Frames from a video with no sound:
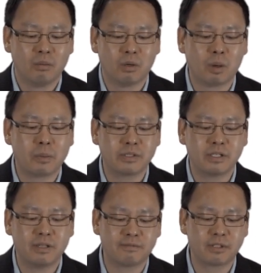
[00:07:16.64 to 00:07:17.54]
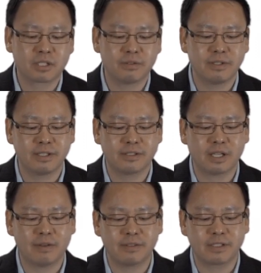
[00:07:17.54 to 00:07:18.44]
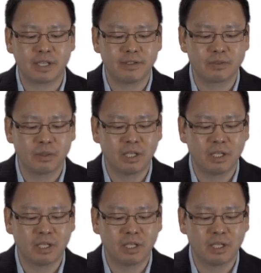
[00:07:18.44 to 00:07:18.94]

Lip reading: But what we see in 1 Corinthians 7 through